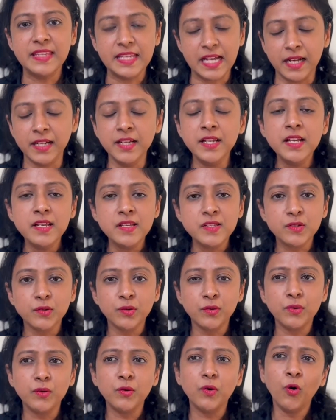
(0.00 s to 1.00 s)
Yeah.
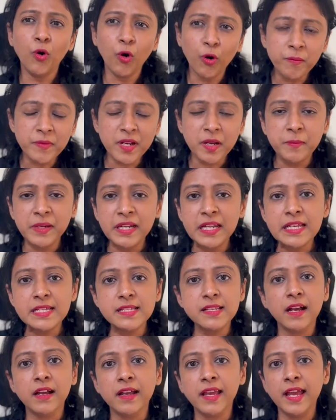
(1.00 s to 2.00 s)
So home
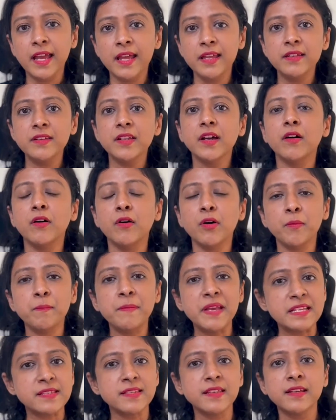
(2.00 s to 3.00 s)
remedies, again,
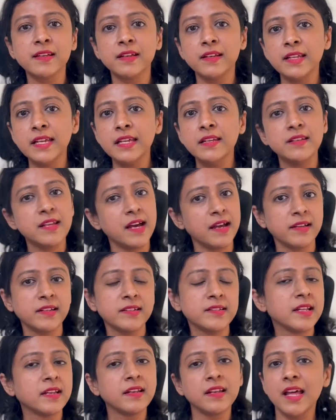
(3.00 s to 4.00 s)
basically
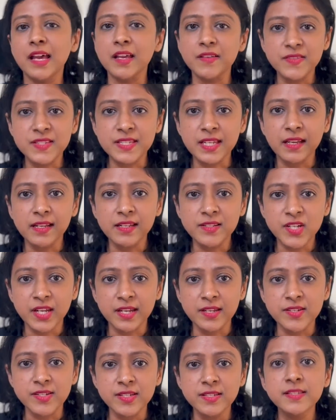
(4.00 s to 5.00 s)
diet and lifestyle
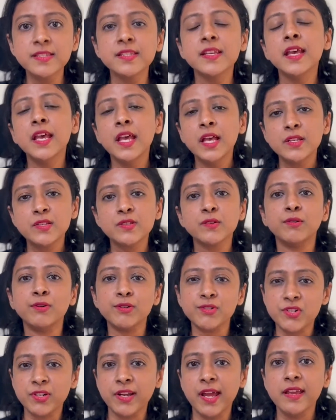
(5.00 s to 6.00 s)
changes.
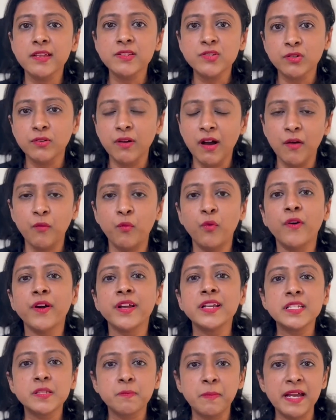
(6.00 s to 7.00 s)
So trying to
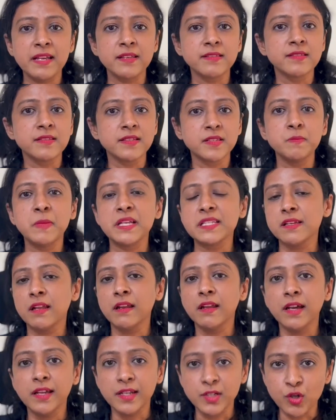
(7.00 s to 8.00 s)
avoid spices,
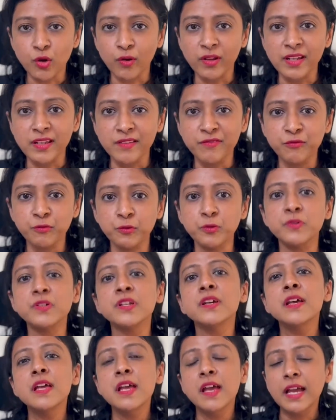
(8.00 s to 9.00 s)
masala and oily food,
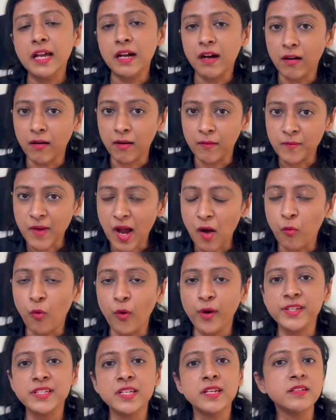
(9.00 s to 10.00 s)

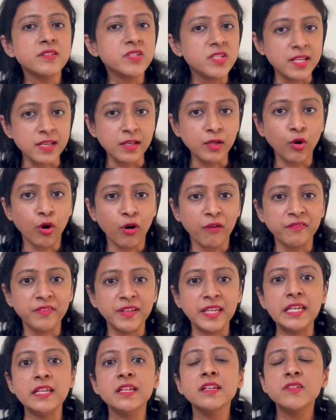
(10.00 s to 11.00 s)
avoiding tea,
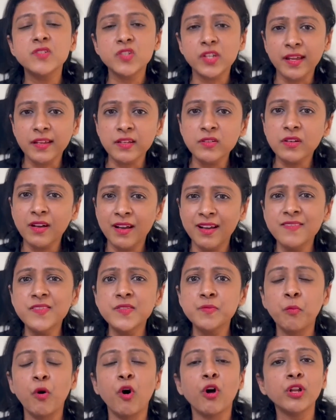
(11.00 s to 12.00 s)
coffee, trying to have
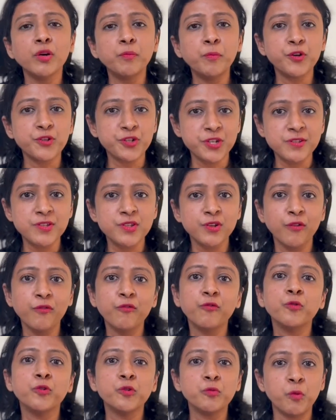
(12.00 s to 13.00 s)
smaller portions
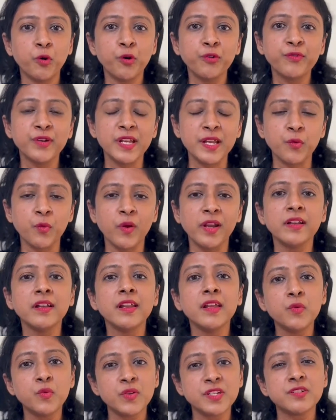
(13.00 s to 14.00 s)
of food more
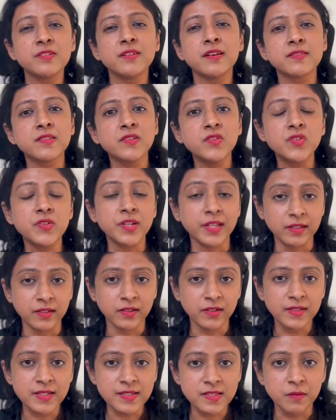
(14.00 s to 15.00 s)
frequently, which doesn't
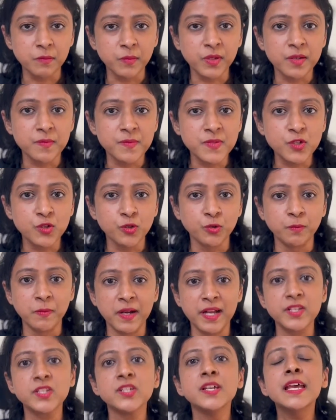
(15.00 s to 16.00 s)
trigger the symptoms too
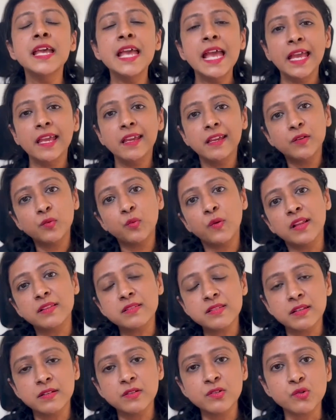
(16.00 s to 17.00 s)
much. Eat
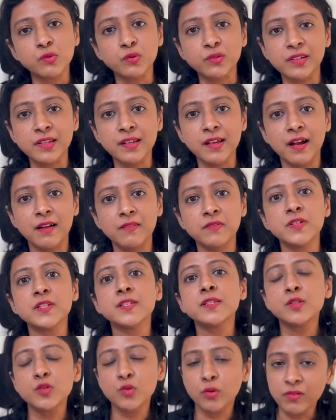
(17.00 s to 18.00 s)
once in 2-3
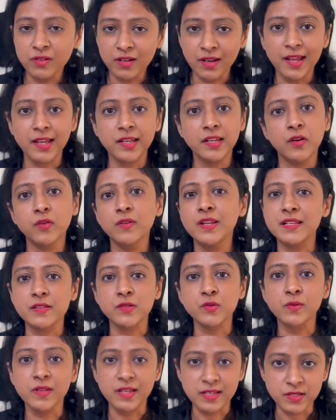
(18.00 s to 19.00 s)
hours. Don't lie down
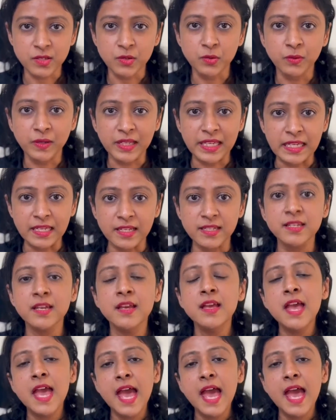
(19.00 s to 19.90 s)
as soon as you eat.